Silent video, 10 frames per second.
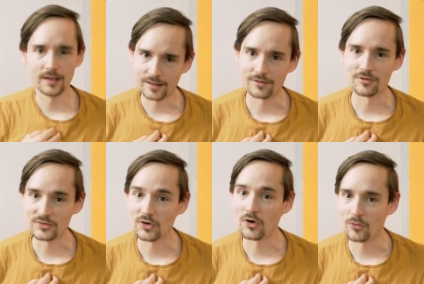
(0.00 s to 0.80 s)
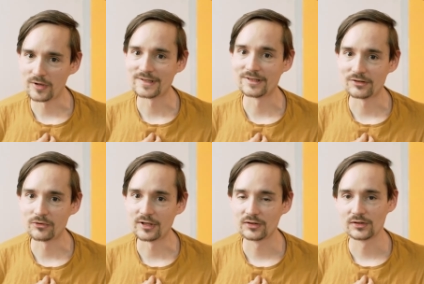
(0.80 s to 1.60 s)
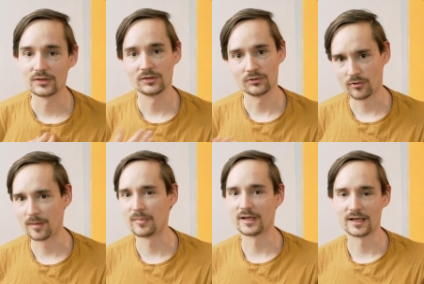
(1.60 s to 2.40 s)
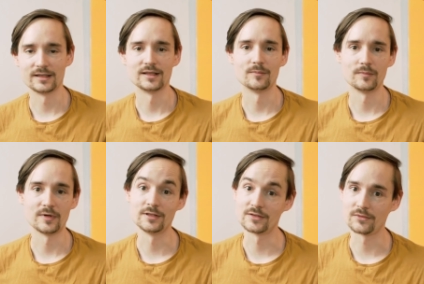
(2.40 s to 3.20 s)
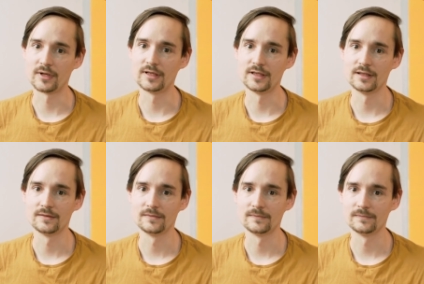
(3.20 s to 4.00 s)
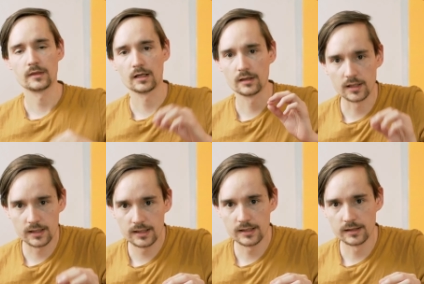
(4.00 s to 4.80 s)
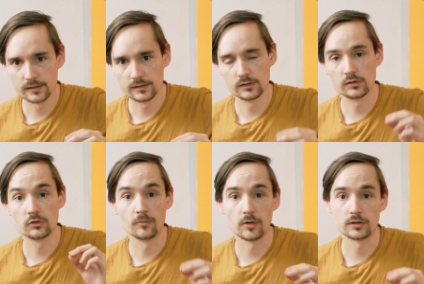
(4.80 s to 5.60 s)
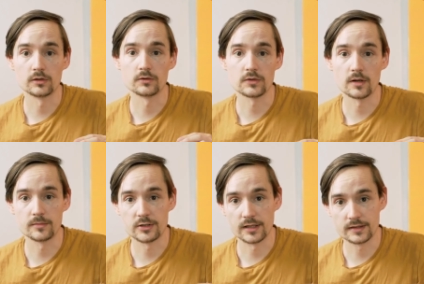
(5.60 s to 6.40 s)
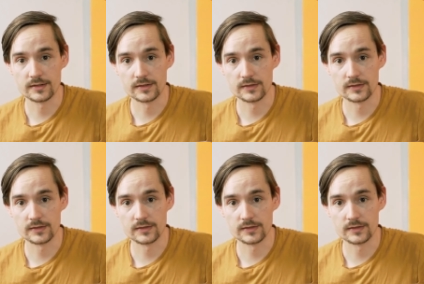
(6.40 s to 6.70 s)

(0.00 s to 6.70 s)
and I was always intrigued to replicate them in 3D. The key to model those objects